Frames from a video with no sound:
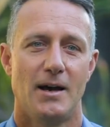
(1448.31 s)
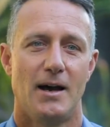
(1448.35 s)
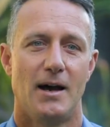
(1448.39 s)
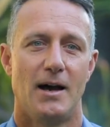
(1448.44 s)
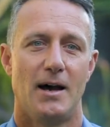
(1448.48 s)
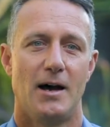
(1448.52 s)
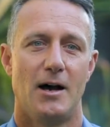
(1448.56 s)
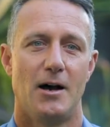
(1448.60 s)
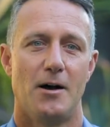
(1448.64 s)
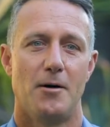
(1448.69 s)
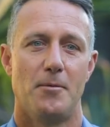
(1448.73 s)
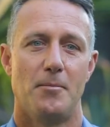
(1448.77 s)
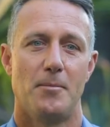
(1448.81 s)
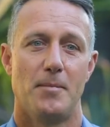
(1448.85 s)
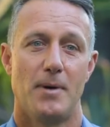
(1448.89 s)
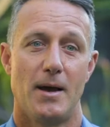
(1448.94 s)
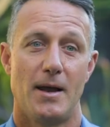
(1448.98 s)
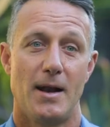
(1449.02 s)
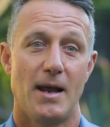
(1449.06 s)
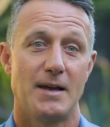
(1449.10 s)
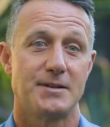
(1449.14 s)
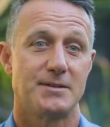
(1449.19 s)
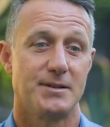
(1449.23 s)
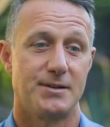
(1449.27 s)
Um,
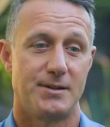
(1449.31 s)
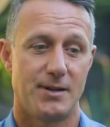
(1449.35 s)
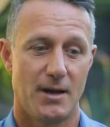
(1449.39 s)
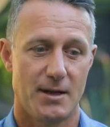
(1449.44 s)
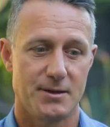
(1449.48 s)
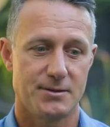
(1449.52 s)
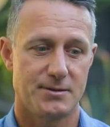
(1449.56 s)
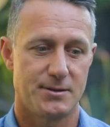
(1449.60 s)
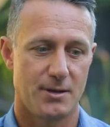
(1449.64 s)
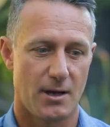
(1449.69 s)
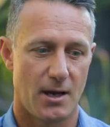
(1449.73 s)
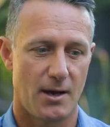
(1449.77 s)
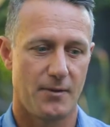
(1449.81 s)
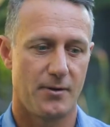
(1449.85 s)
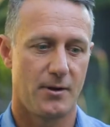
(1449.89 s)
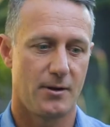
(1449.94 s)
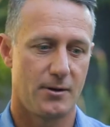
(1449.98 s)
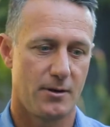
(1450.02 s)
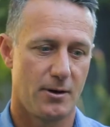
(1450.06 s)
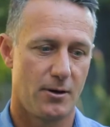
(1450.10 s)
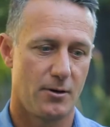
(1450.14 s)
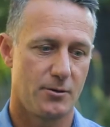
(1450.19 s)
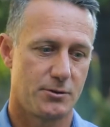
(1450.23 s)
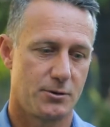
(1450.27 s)
and as it does that,
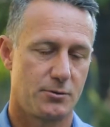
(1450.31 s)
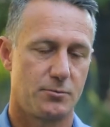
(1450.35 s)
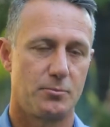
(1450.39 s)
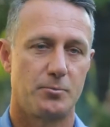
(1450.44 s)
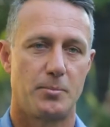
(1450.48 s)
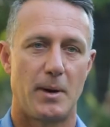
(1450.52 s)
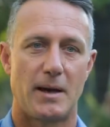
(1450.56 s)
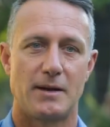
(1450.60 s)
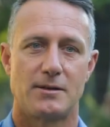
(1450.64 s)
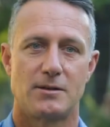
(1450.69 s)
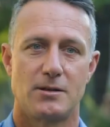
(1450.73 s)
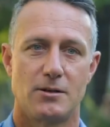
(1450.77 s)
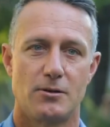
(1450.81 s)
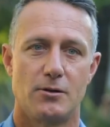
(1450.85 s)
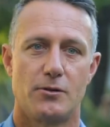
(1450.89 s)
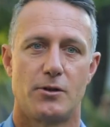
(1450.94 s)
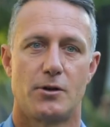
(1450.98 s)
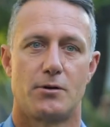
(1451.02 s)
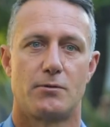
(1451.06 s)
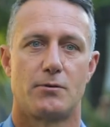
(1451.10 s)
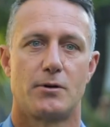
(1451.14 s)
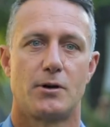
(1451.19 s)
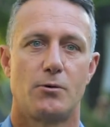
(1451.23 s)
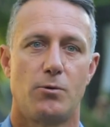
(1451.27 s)
then those bacteria
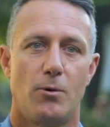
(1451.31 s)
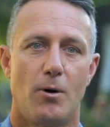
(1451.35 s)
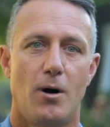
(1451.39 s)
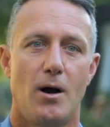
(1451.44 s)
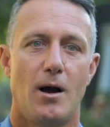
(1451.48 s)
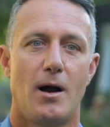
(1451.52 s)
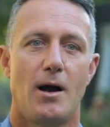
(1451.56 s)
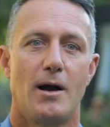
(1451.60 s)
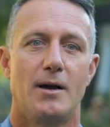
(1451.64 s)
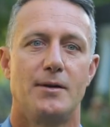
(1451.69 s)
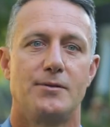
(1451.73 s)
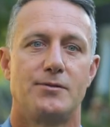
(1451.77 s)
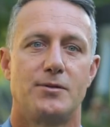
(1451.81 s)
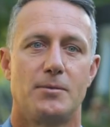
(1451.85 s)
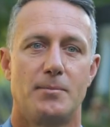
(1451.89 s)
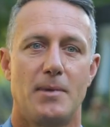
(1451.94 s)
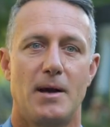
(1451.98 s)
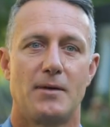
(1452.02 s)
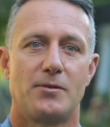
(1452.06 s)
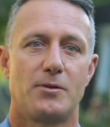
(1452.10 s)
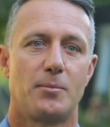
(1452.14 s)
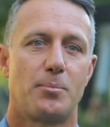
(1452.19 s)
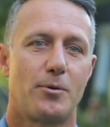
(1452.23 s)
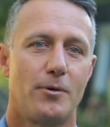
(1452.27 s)
that are required to
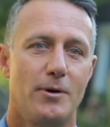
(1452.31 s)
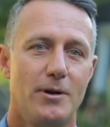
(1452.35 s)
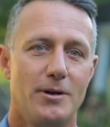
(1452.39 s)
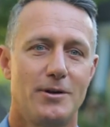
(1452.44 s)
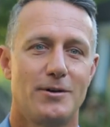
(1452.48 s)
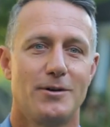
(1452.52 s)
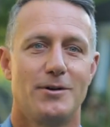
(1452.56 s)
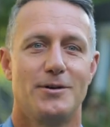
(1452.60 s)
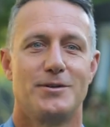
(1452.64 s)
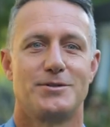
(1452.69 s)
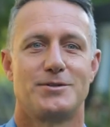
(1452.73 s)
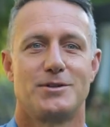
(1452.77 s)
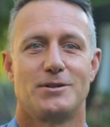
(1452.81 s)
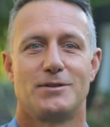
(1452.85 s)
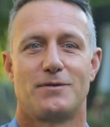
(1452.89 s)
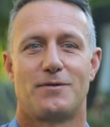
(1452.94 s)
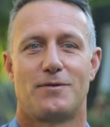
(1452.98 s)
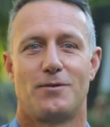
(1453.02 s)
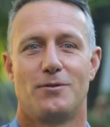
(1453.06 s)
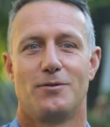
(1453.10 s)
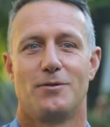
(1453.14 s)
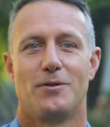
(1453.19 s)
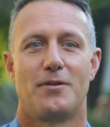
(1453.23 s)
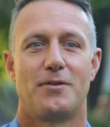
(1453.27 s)
make the precursors
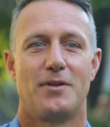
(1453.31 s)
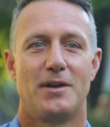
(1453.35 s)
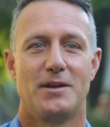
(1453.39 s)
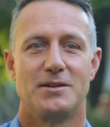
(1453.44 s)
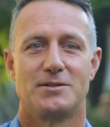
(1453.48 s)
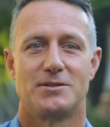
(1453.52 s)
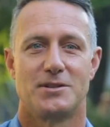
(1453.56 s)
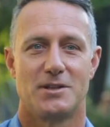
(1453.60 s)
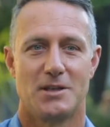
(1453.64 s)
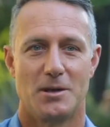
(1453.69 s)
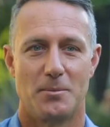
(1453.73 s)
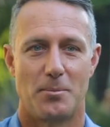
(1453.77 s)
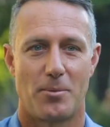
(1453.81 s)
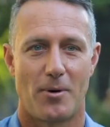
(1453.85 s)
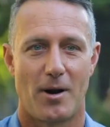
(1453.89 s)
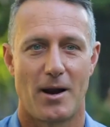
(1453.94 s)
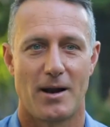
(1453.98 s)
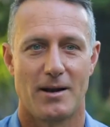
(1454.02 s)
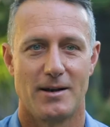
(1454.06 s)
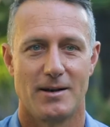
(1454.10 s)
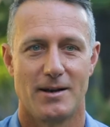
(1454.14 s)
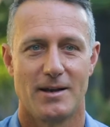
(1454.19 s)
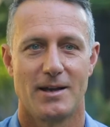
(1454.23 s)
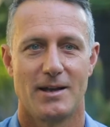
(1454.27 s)
for all the things that your
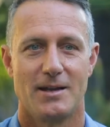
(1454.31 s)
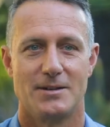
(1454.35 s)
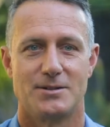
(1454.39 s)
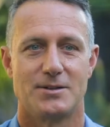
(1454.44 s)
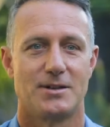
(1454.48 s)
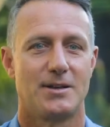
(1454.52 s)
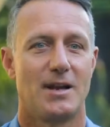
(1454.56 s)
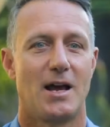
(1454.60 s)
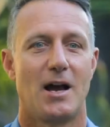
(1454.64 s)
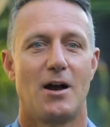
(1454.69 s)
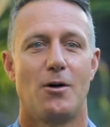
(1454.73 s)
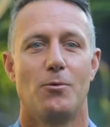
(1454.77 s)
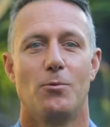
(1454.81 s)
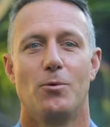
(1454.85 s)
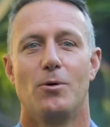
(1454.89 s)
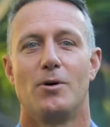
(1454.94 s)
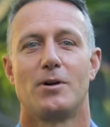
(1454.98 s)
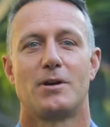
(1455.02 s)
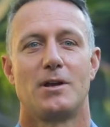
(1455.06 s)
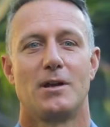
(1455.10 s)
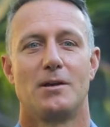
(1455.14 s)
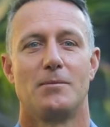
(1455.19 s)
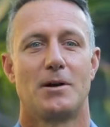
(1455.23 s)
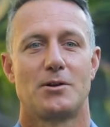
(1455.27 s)
brain needs are now
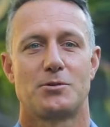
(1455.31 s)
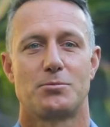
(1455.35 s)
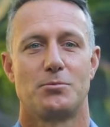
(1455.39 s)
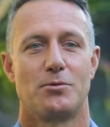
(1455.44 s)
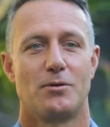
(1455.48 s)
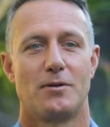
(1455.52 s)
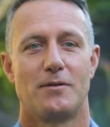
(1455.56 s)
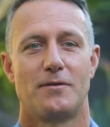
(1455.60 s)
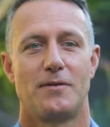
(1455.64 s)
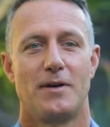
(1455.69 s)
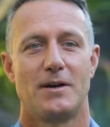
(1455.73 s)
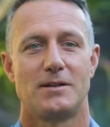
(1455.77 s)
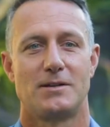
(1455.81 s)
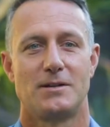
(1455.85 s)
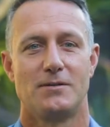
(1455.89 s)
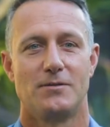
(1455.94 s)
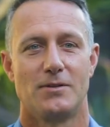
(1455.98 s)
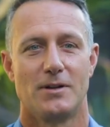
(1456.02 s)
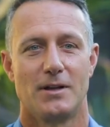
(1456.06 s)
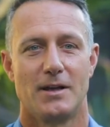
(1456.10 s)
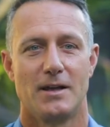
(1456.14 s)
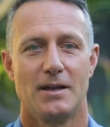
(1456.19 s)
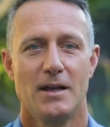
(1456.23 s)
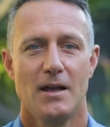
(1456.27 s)
working much more
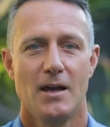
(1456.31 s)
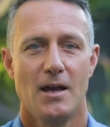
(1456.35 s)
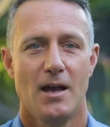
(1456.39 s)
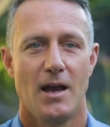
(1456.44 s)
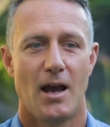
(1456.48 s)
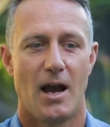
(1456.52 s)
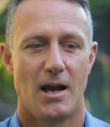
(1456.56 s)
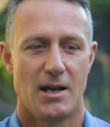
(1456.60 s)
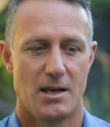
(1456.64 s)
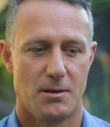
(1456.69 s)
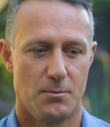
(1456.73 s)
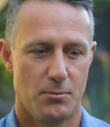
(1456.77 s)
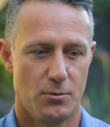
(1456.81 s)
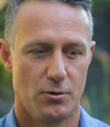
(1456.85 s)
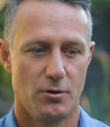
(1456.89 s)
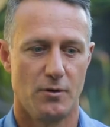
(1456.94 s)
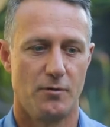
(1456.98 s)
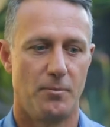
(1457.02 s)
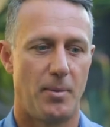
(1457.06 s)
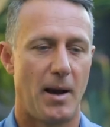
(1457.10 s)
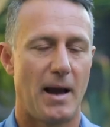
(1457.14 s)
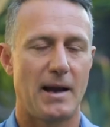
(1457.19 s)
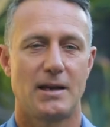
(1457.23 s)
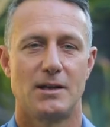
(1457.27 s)
effectively, and you
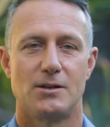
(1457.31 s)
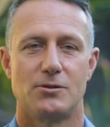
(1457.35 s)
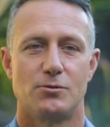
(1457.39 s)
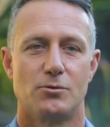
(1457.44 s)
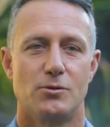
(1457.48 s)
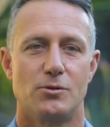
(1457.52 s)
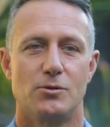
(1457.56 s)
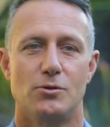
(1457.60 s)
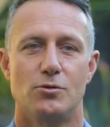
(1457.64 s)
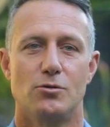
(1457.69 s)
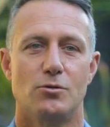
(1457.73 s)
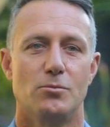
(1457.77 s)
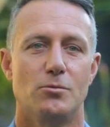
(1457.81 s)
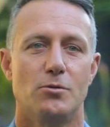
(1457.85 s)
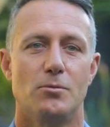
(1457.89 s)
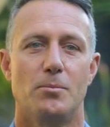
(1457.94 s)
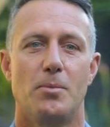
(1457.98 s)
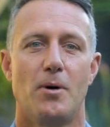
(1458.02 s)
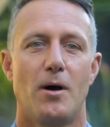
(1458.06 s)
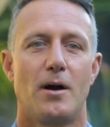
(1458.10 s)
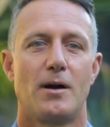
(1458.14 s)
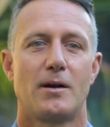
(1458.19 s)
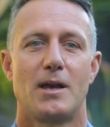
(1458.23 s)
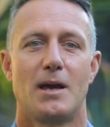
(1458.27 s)
move back into a normal
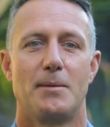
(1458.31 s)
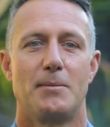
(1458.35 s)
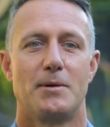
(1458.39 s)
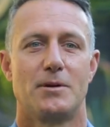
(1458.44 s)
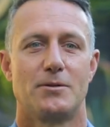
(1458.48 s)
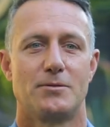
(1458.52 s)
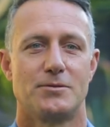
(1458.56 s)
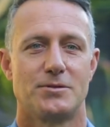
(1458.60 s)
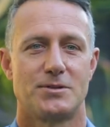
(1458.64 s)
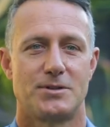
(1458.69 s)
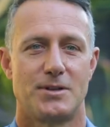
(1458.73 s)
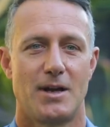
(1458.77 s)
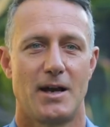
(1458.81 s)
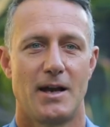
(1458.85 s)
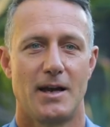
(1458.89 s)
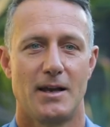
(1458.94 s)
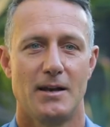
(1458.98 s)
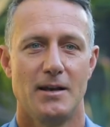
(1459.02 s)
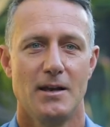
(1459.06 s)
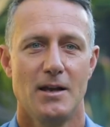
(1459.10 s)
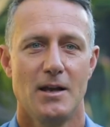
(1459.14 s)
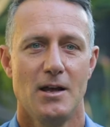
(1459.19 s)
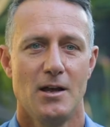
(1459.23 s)
biochemical state.